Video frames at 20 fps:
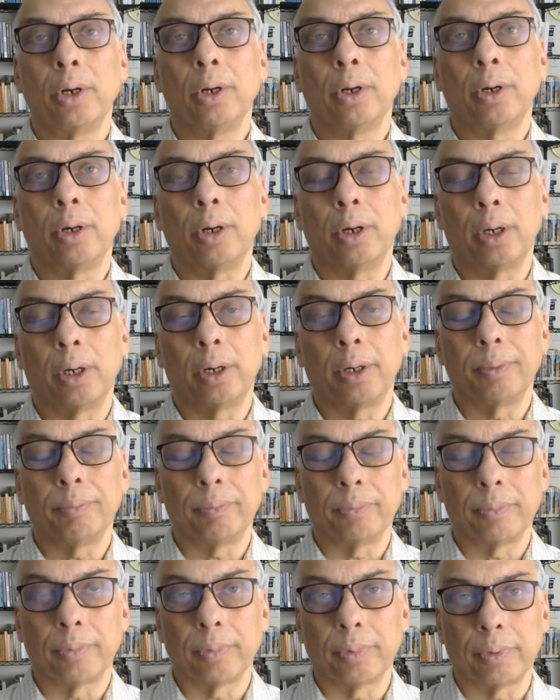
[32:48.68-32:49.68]
uh,
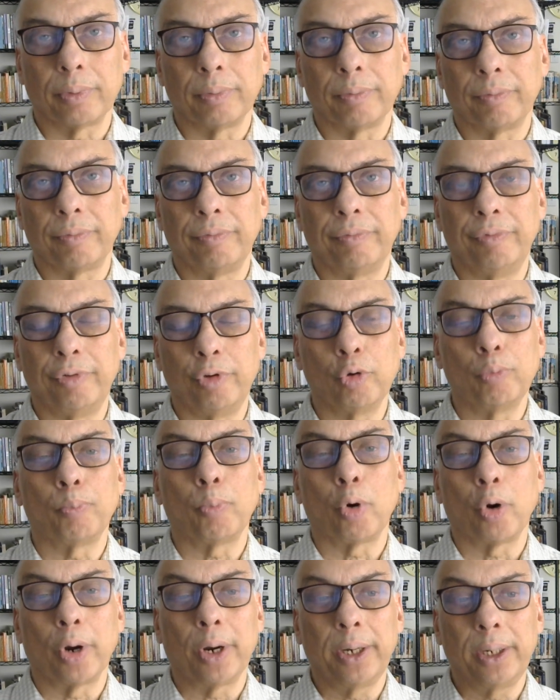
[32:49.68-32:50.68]

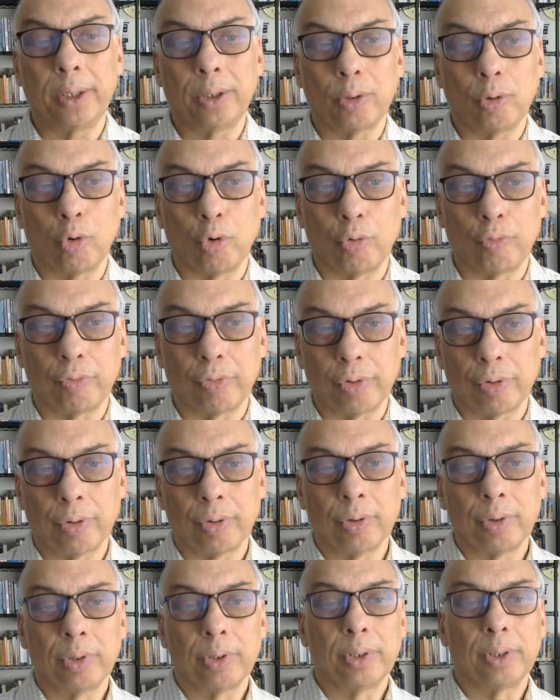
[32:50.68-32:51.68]
viewpoint over
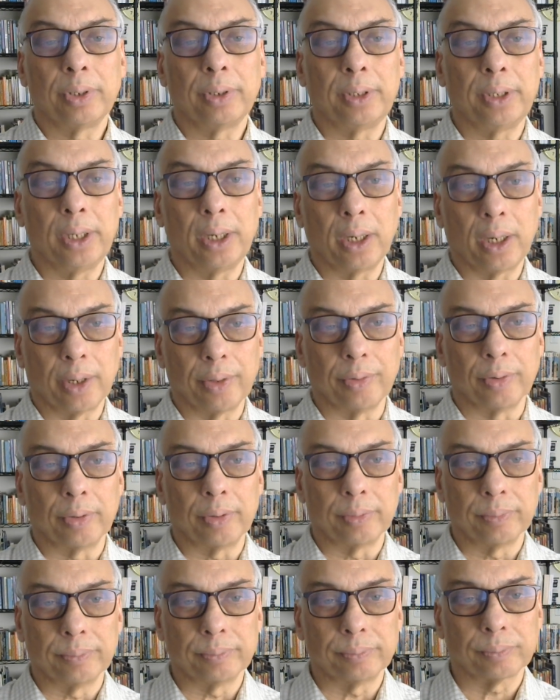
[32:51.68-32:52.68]
the other.
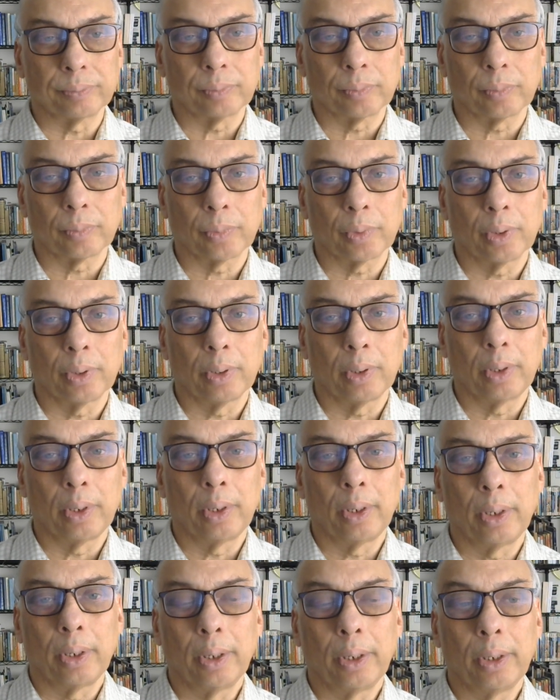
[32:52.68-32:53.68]

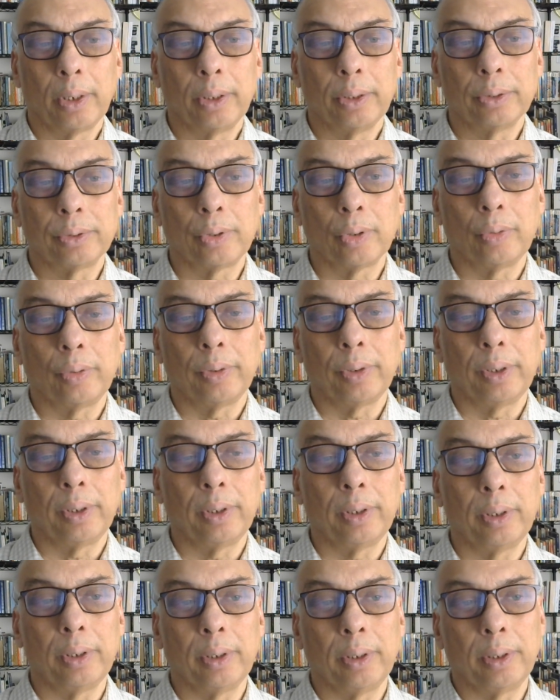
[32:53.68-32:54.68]
So,
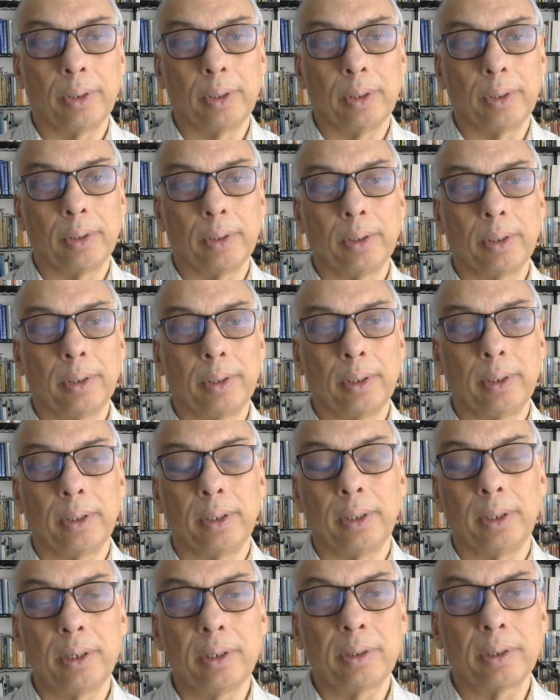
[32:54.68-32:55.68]

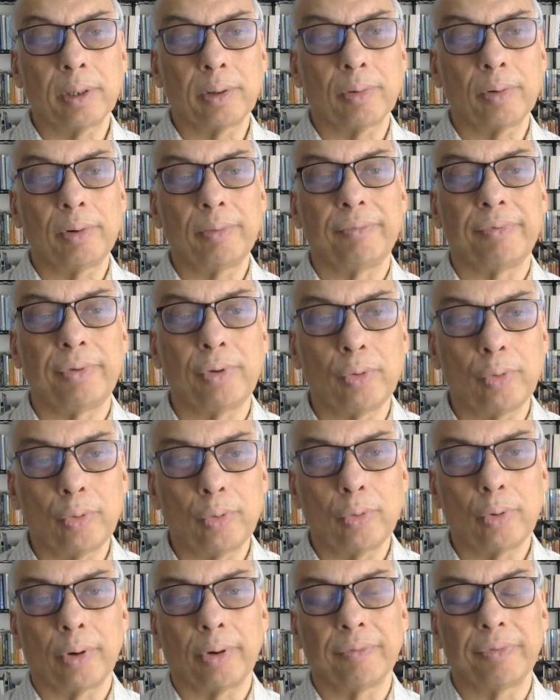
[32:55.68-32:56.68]
integral
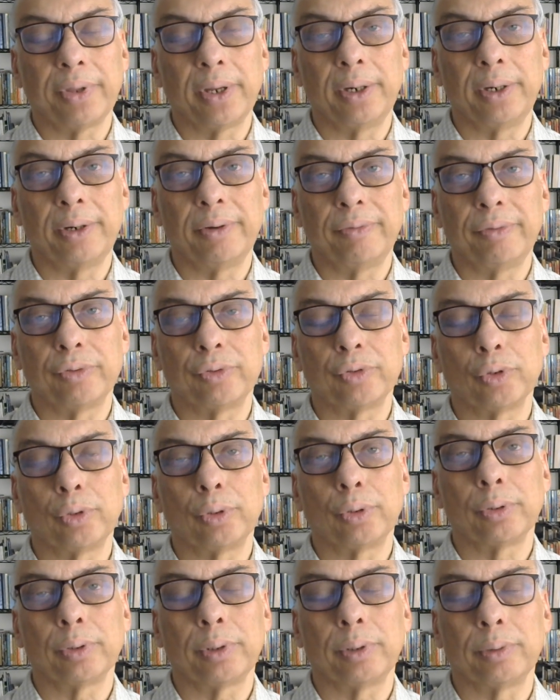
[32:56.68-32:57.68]
view of the
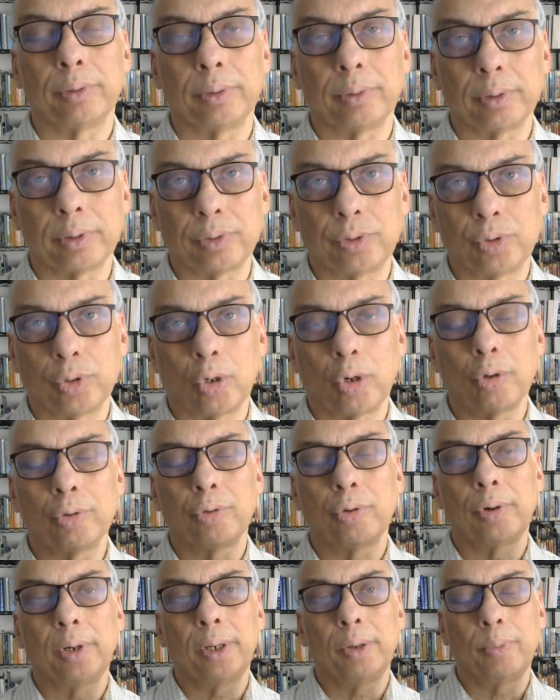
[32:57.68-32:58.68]
individual,
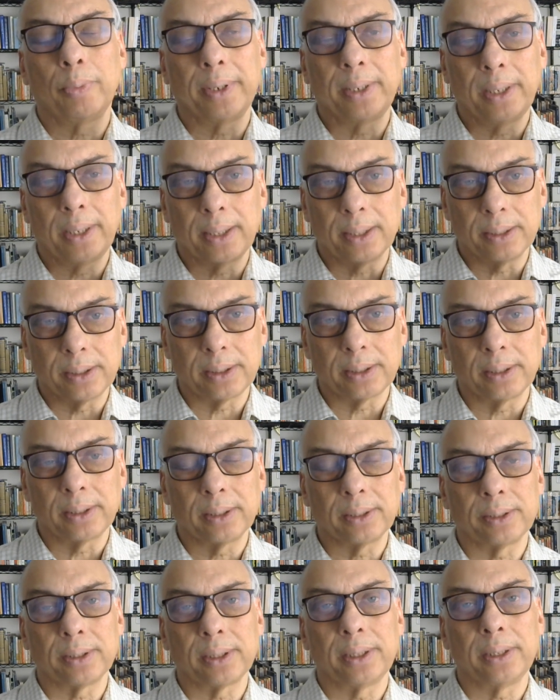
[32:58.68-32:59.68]
Chaudhuri, when he
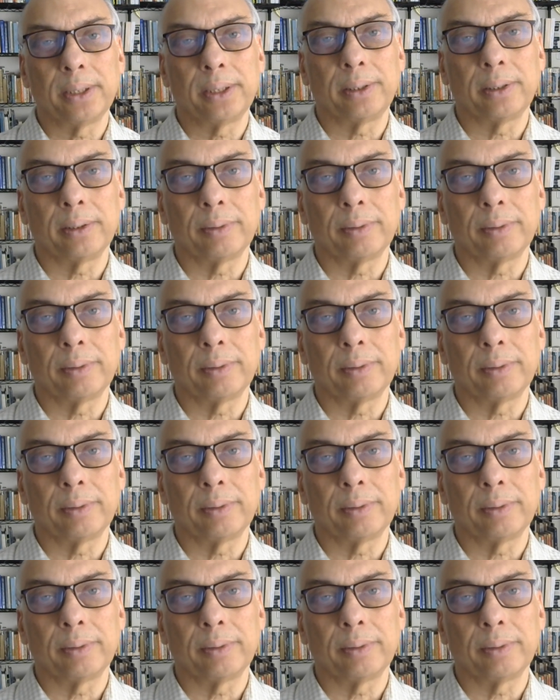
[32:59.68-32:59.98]
considers it,